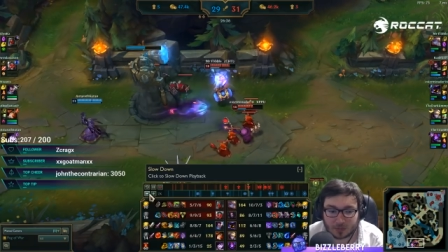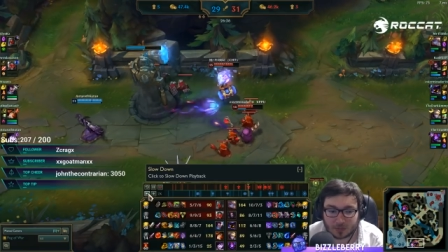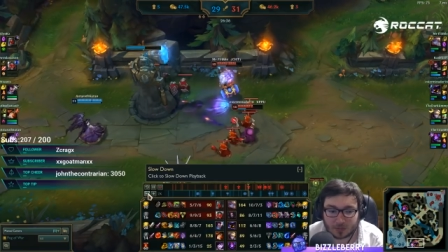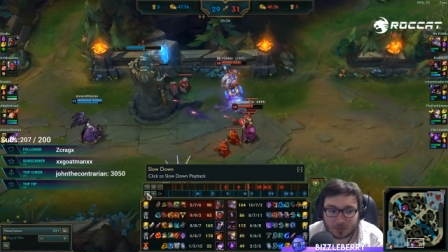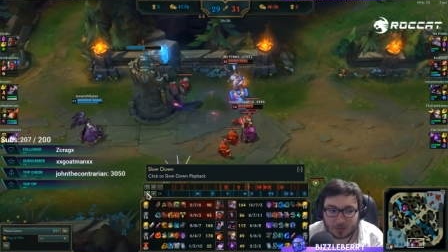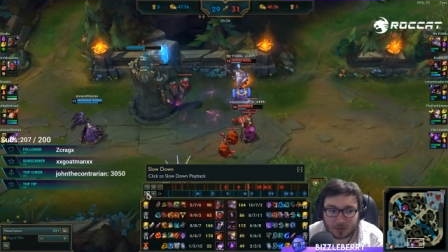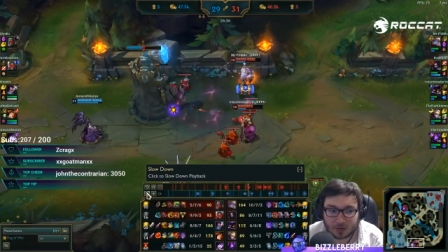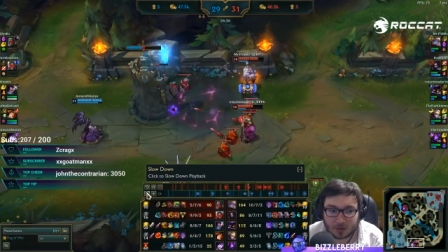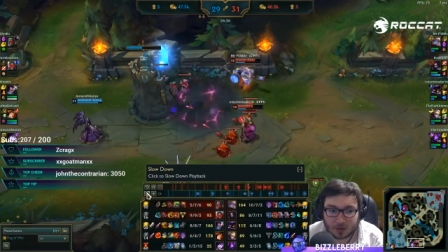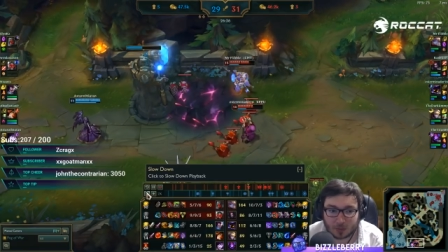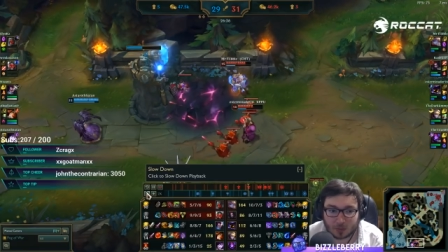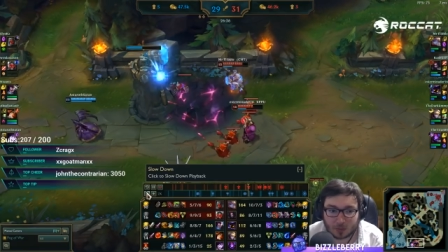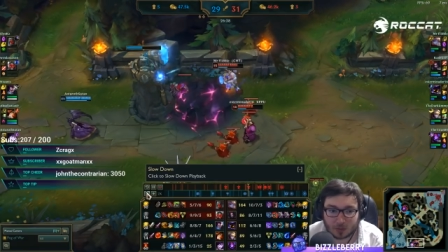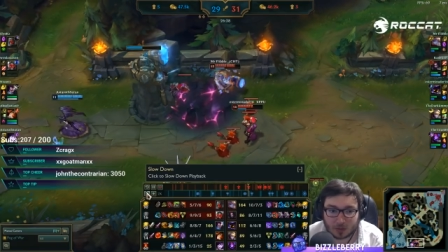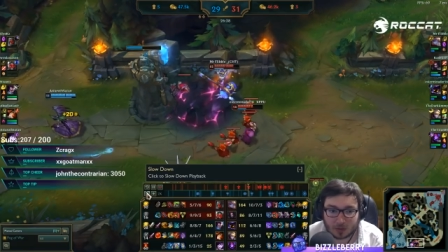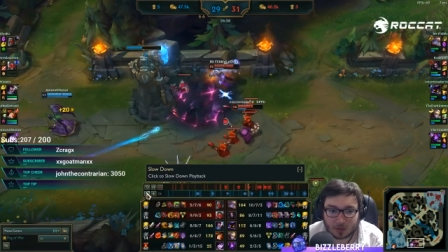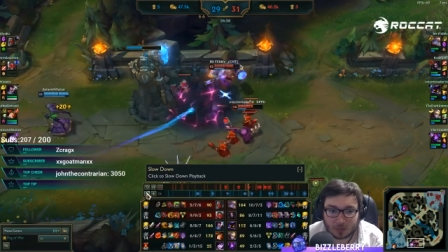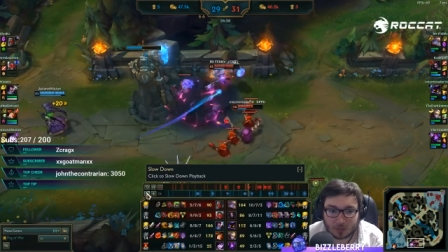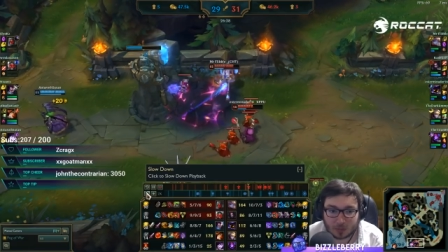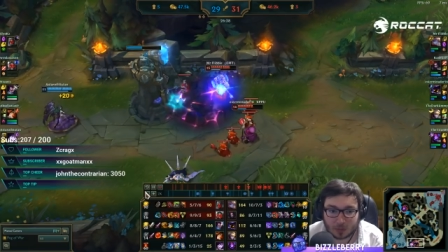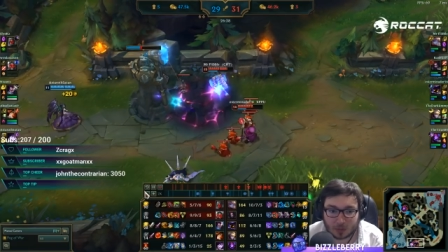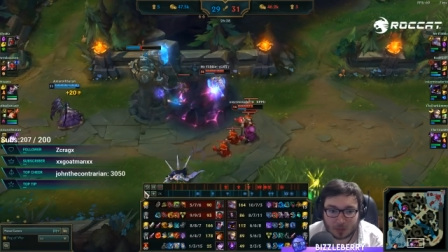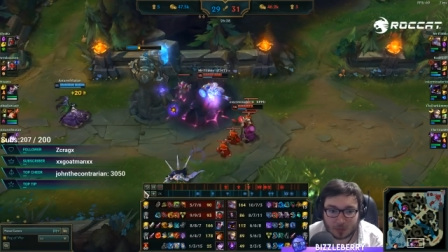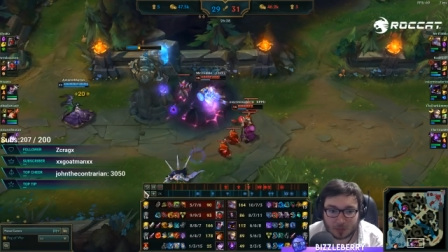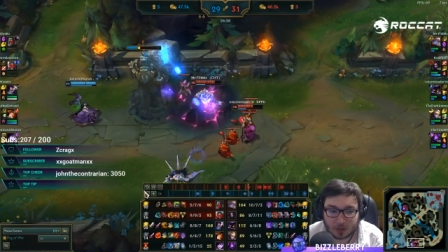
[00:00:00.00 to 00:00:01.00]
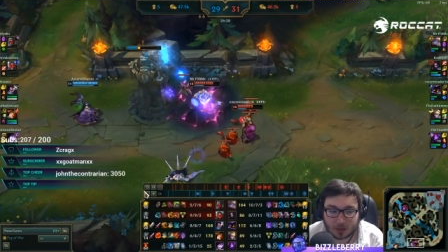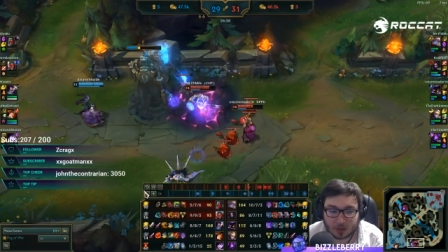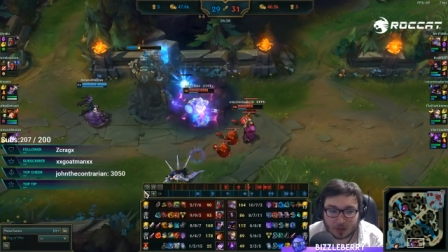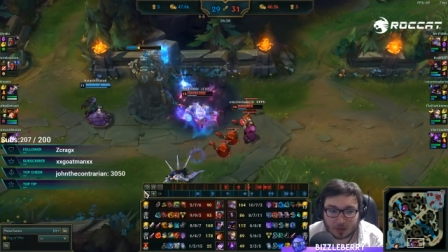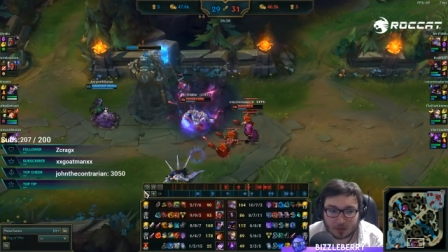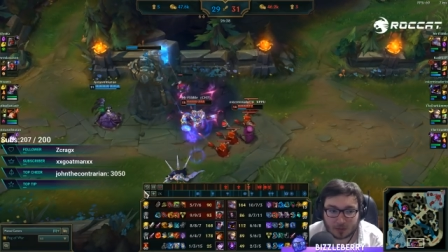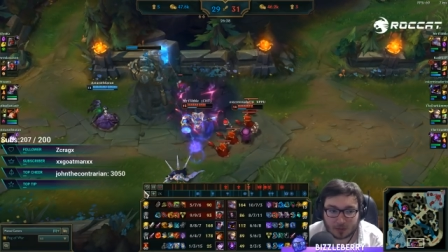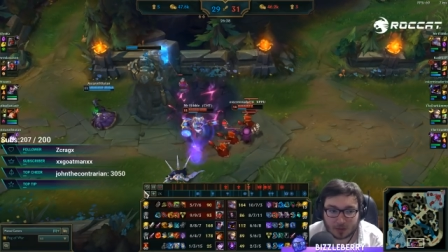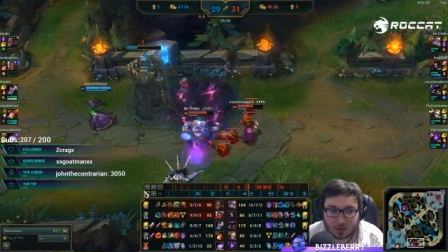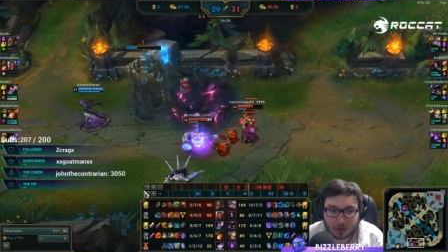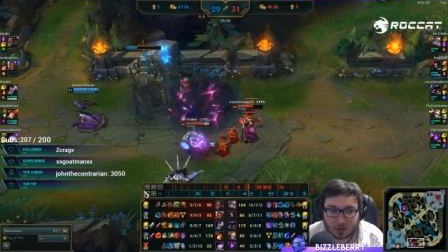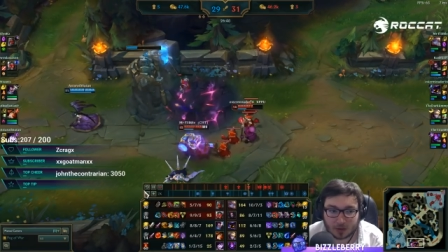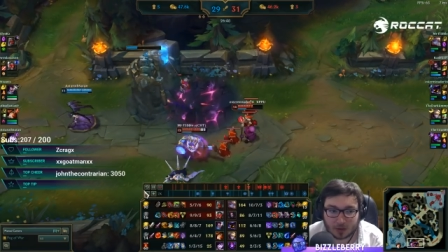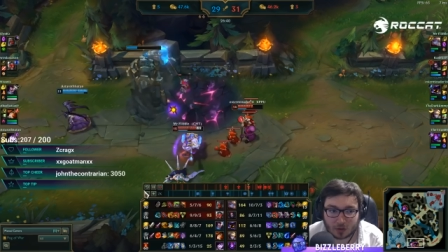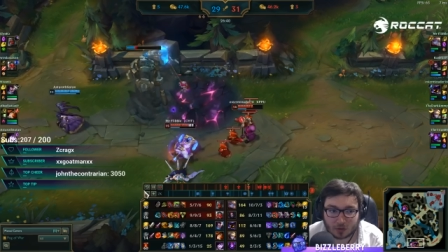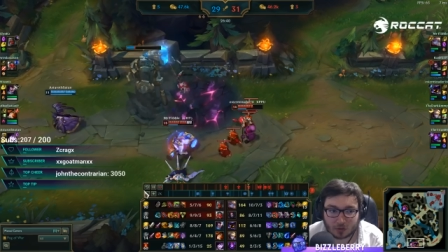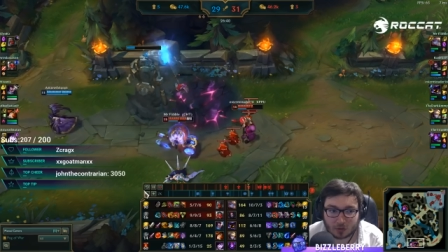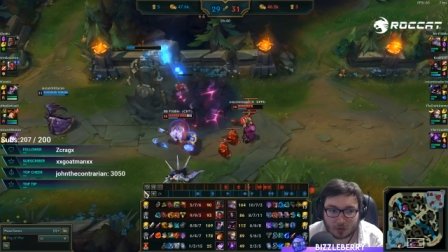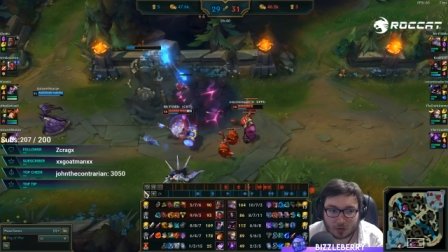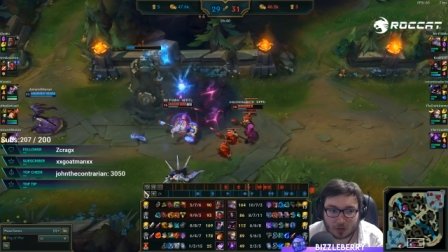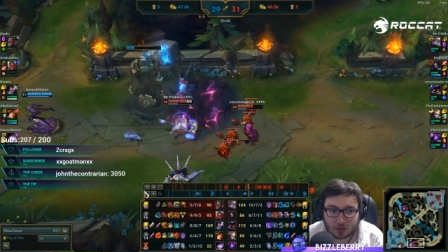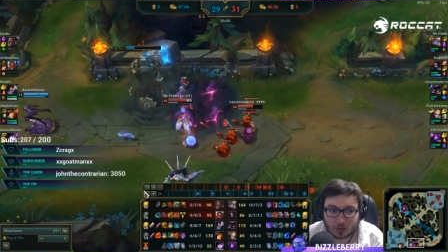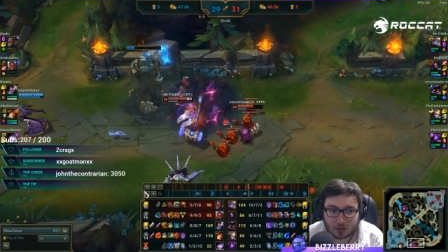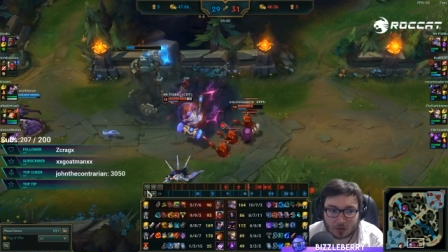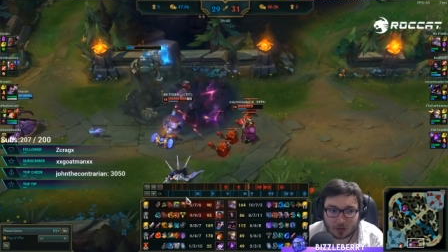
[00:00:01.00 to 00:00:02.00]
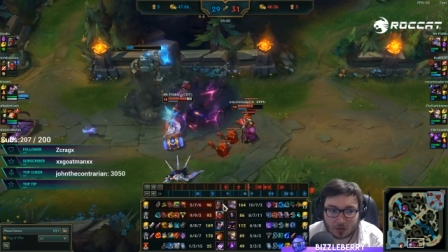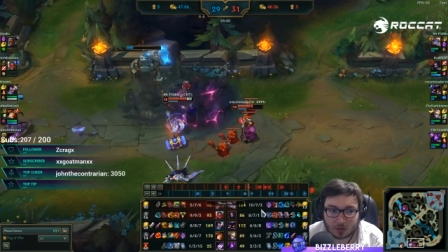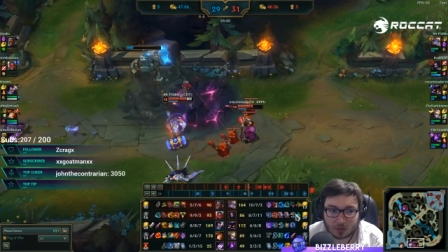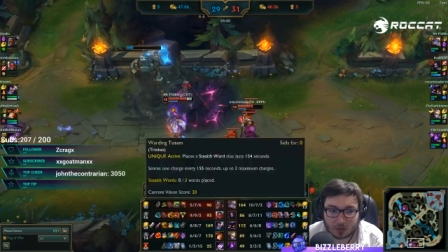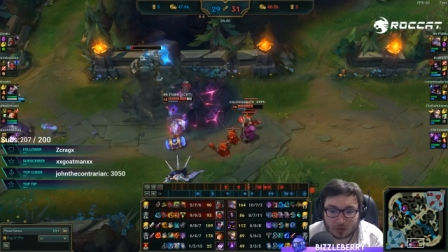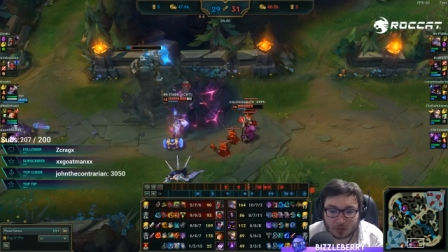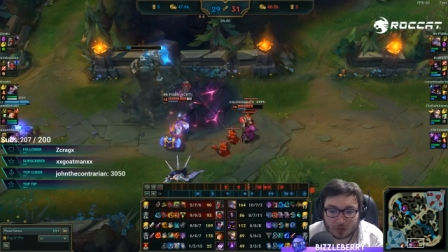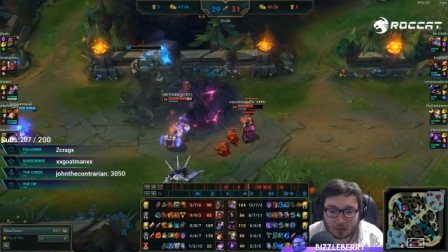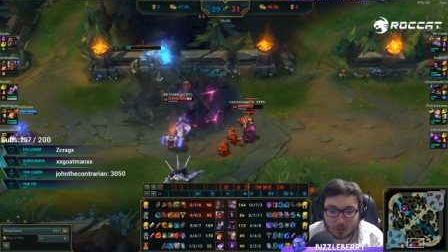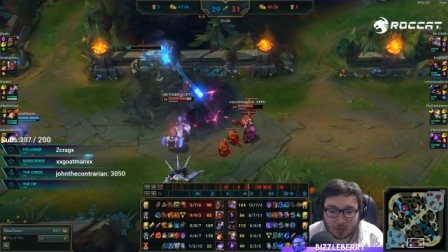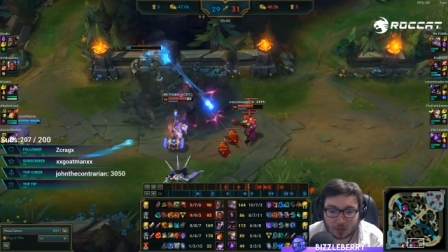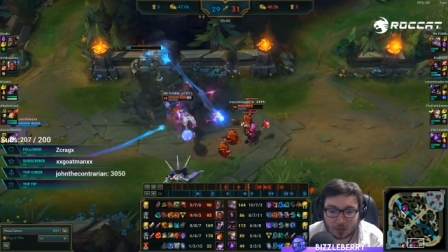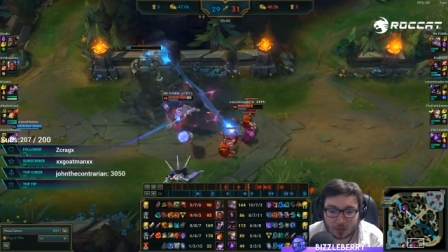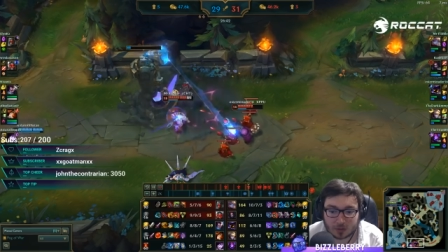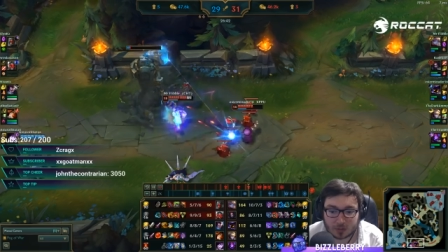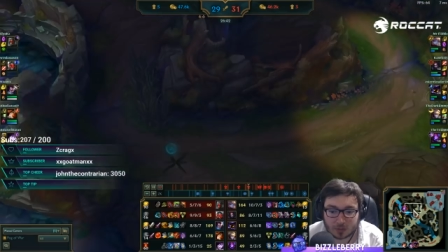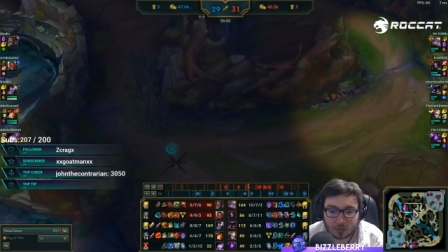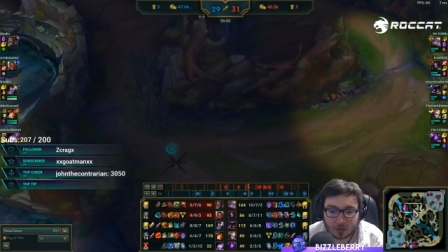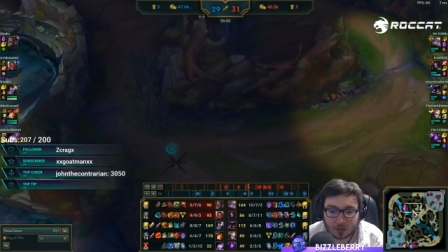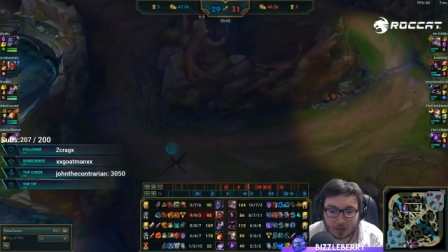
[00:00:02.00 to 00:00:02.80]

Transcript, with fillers: prefer what the Poppy and the Veigar are trying to do here, to be honest.